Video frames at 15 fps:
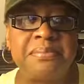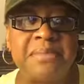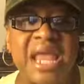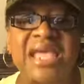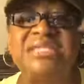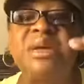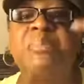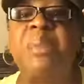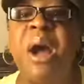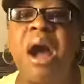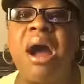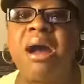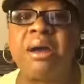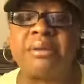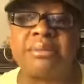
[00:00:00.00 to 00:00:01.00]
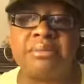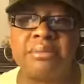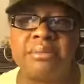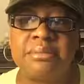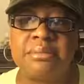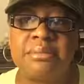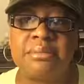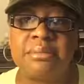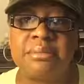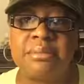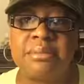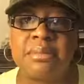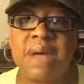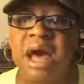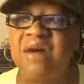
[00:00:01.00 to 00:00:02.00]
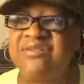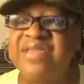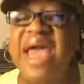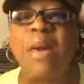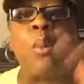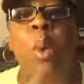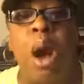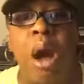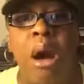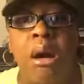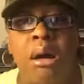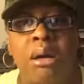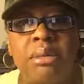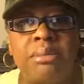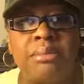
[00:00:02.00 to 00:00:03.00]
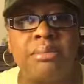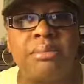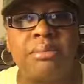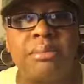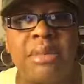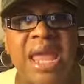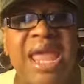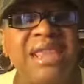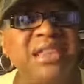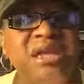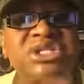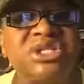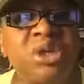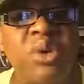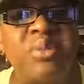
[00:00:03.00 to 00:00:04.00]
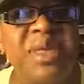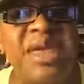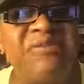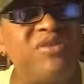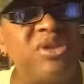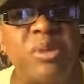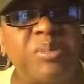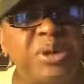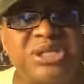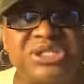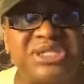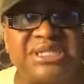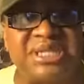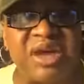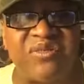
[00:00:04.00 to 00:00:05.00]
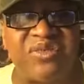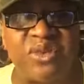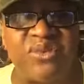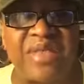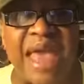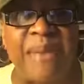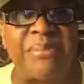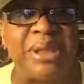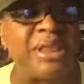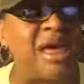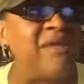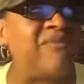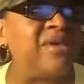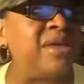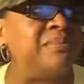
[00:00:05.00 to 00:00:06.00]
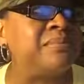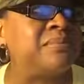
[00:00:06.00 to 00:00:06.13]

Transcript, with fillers: is a part of that wall. And there's no need for you to put yourself through that, beloved.